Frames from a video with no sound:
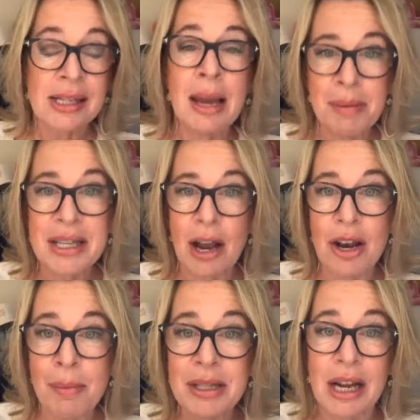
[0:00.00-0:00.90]
Let me
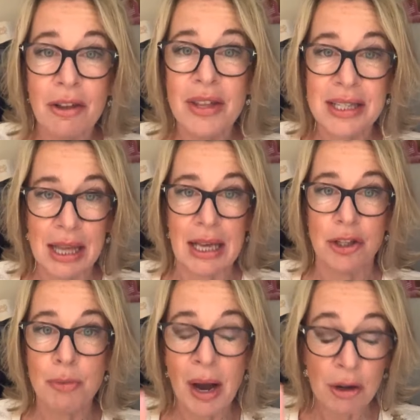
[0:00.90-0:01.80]
tell you these
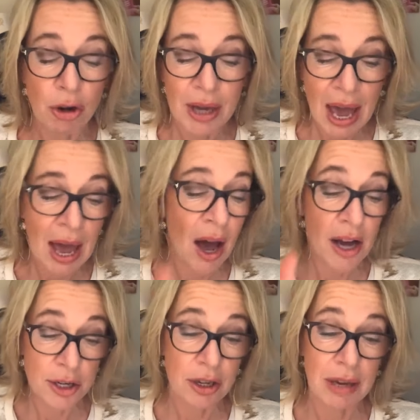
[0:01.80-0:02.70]
things. You might not
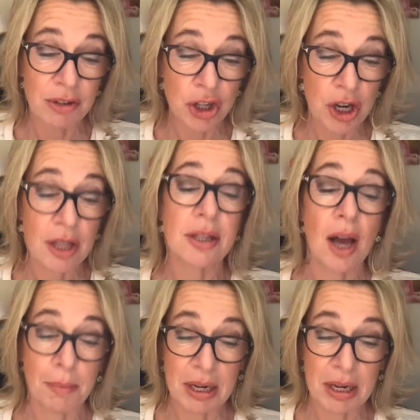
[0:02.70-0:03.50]
care. I don't give a shit.